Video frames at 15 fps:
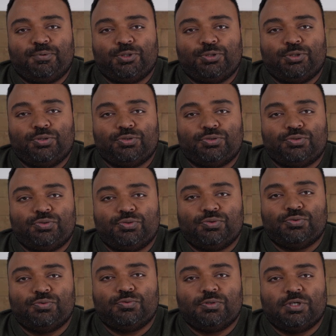pulled those
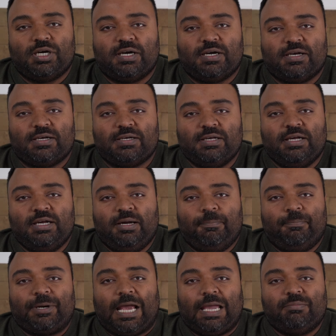two
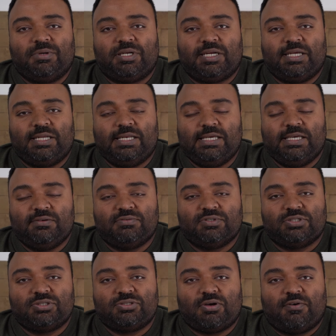primary
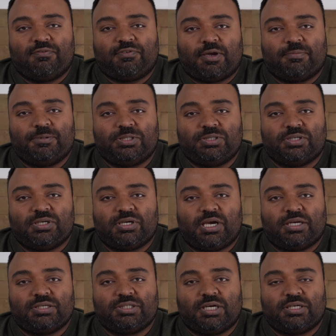levers of aperture
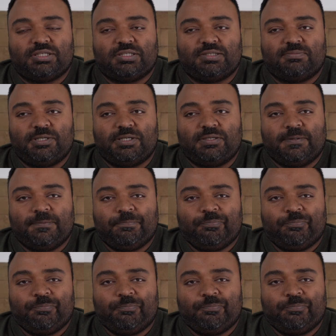and shutter speed.